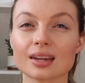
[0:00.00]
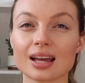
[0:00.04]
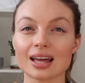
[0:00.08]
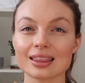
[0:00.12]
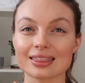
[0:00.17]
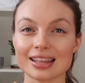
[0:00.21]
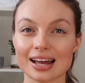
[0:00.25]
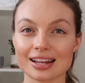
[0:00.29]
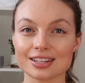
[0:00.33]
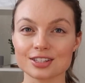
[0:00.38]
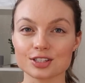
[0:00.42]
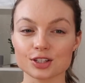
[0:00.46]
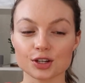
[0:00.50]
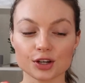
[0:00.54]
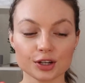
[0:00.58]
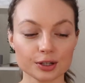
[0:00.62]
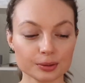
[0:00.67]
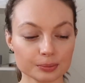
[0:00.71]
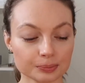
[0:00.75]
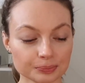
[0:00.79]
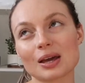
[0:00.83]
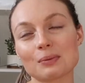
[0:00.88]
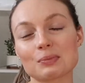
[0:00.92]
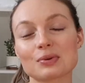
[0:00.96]
That's good.
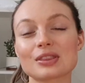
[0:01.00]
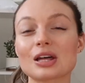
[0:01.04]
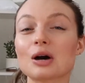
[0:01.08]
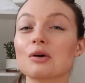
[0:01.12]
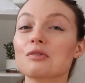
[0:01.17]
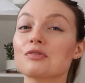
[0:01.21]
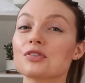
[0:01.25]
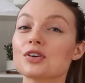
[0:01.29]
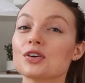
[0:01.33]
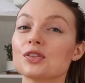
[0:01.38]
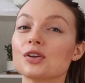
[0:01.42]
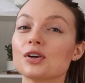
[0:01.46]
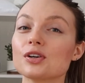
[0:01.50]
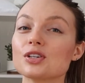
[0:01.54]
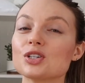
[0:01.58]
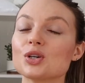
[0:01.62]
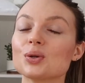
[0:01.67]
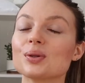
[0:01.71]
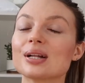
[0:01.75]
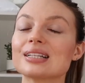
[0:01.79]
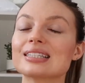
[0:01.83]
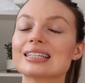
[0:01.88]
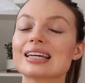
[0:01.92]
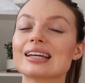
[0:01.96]
And without further ado,
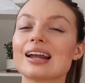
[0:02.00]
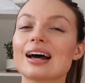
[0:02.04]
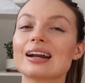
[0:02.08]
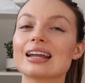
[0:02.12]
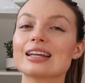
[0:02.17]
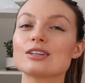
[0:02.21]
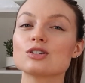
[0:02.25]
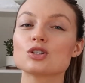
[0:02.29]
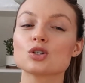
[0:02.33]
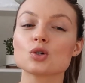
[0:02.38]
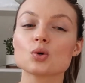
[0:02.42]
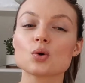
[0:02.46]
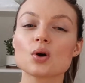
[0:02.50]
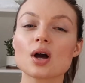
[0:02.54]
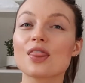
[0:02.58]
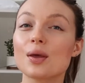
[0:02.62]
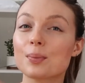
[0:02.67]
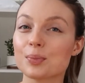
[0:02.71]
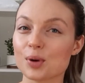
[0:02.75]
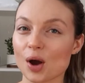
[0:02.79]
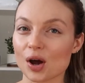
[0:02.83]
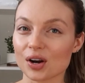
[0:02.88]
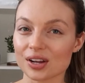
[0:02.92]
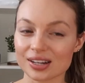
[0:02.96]
let's get on into the
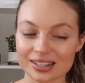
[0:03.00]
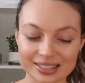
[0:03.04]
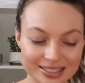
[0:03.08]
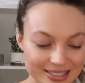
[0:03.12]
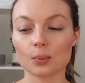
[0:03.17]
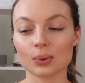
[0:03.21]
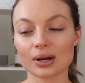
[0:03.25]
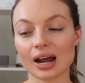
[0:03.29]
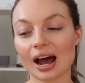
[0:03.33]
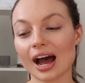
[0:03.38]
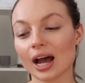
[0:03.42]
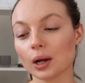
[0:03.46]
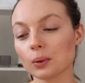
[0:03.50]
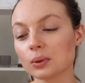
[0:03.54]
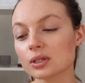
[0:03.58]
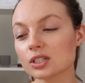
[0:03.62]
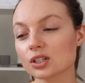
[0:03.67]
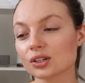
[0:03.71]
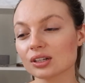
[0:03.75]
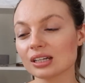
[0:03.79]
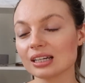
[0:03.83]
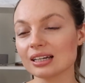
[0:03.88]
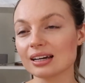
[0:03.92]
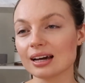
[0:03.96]
products. When I was
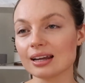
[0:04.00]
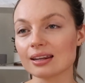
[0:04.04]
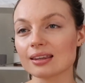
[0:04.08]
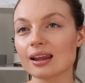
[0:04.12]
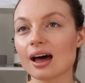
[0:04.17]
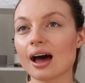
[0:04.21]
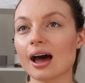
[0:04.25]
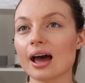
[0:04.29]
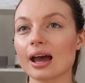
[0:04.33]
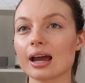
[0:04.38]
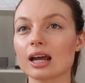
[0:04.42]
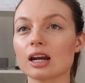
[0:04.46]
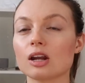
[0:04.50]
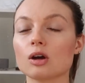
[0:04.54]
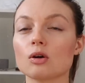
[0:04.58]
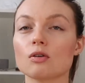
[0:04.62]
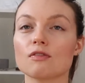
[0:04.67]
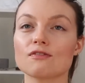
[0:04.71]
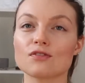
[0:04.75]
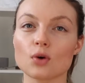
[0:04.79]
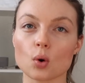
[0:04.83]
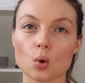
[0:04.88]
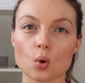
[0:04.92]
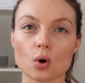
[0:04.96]
looking
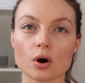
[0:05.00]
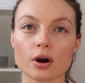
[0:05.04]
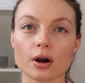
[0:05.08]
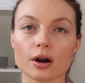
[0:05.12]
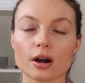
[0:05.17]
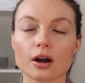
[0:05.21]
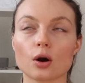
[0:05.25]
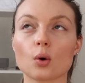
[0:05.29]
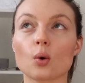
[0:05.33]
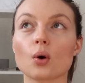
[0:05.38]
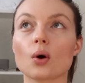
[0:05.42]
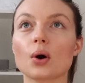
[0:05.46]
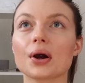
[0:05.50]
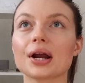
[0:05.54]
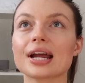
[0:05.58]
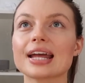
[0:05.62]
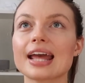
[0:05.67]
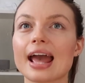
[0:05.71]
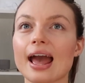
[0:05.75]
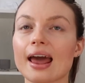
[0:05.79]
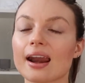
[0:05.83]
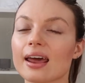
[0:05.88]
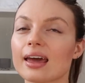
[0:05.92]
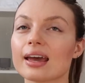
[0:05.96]
online for
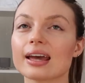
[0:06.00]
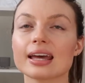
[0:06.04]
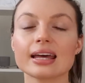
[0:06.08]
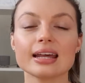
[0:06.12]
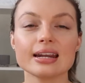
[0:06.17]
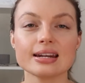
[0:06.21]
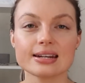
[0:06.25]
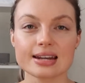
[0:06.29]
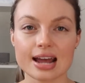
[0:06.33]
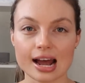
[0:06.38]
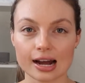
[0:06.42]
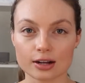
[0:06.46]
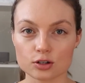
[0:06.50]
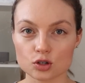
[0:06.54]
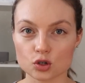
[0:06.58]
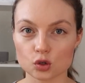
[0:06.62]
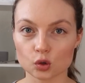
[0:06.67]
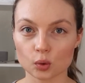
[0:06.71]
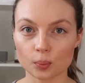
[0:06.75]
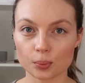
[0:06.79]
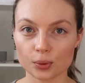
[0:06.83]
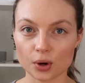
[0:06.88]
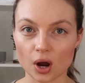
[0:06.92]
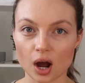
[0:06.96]
organic and
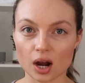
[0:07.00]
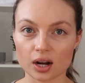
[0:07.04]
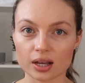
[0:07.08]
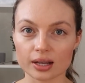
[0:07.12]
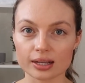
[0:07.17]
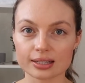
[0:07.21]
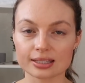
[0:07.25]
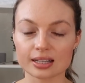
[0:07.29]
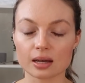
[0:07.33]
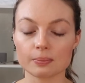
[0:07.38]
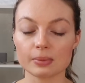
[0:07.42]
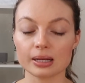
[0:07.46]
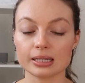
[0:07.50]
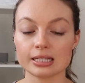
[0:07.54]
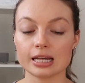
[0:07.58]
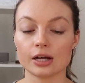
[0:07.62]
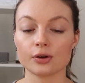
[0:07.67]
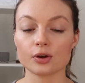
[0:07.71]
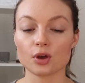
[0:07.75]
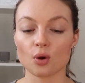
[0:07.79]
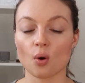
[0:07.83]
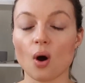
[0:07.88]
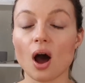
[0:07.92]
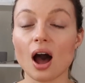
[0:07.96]
natural products, let me
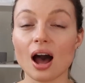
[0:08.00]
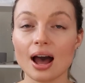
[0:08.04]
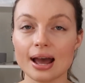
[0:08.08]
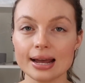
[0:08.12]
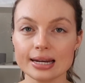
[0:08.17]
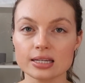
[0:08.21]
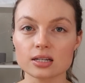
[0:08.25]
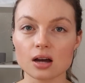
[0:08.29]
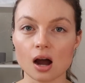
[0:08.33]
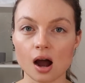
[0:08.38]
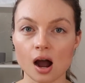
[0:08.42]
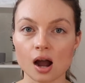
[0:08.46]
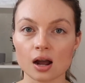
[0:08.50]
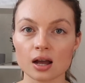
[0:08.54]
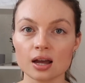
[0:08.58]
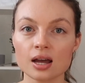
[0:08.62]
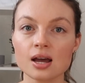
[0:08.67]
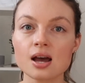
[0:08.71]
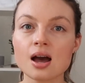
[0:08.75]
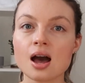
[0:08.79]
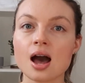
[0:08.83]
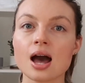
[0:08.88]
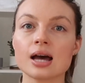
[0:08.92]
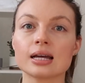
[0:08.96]
tell you, I dug
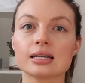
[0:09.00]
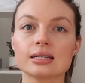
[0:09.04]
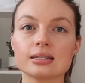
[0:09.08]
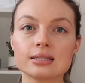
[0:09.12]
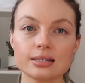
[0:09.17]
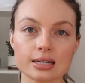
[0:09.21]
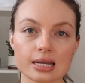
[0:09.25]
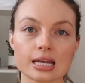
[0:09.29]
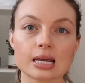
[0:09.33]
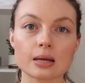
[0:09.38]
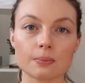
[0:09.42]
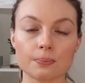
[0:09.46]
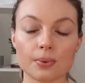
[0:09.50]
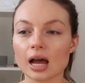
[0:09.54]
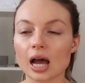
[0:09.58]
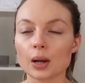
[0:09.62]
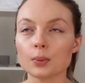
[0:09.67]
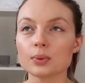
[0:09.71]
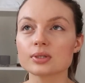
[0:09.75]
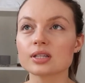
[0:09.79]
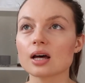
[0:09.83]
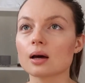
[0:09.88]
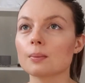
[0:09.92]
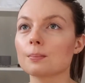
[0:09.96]
deep. I
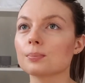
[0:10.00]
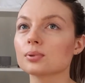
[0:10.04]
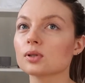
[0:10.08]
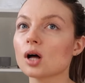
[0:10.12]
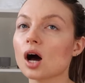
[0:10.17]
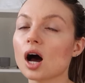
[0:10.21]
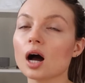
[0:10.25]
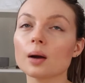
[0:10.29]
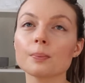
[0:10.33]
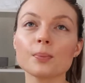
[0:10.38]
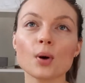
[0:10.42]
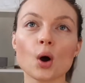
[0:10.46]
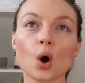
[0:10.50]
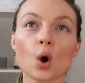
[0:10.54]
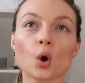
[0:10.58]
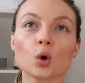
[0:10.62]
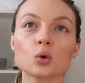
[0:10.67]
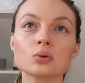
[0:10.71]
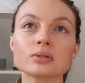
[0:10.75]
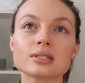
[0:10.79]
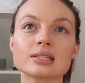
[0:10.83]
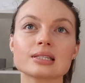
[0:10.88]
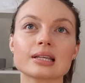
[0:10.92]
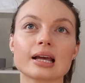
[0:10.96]
was on blog
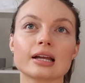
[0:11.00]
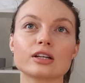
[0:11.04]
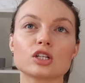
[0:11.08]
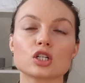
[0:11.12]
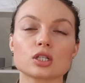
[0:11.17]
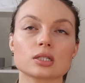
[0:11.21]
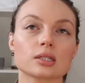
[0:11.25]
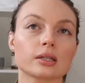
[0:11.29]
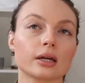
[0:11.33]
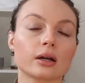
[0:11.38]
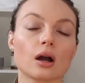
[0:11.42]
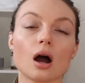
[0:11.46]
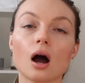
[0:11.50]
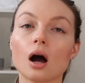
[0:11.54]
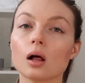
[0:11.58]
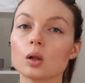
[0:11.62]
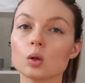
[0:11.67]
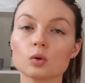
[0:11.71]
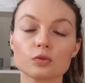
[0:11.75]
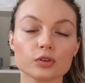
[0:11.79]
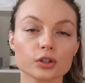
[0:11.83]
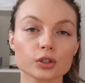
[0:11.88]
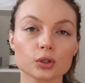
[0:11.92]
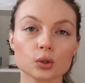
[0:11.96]
posts and just like
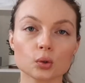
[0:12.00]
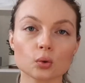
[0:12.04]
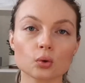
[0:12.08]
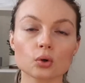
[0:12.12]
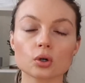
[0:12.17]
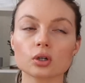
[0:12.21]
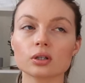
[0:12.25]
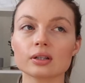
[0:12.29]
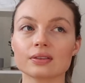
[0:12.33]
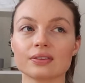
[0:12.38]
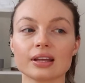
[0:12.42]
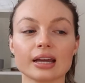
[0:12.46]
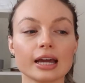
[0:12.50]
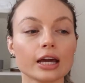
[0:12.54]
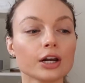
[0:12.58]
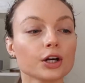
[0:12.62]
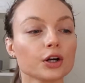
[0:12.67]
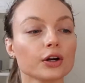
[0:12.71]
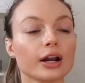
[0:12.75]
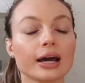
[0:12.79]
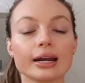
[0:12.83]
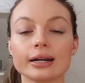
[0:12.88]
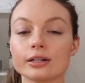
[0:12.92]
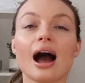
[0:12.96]
all over Google and the
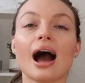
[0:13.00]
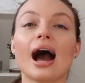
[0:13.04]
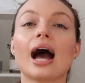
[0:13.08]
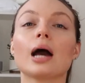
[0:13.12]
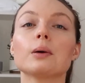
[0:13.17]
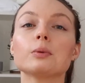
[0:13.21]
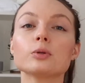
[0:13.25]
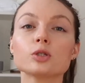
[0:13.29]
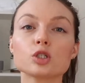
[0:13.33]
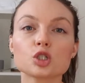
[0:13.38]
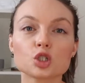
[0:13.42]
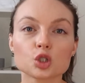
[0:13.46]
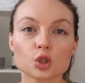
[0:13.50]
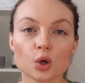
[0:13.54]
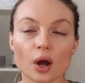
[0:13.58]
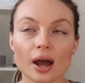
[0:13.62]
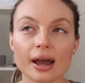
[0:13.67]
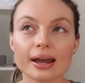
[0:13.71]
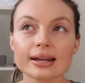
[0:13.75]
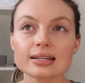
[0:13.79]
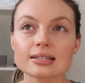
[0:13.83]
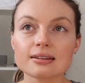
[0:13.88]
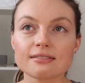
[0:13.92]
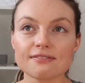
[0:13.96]
internet. I was
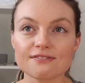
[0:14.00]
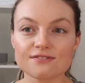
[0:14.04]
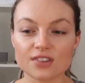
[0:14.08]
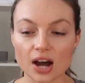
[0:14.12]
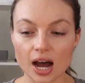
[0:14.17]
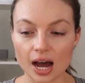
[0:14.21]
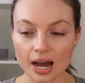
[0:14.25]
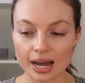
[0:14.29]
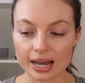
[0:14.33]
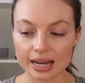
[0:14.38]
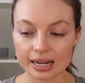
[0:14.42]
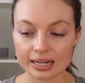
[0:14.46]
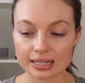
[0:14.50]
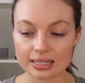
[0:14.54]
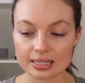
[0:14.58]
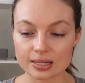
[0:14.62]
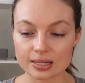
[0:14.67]
trying to find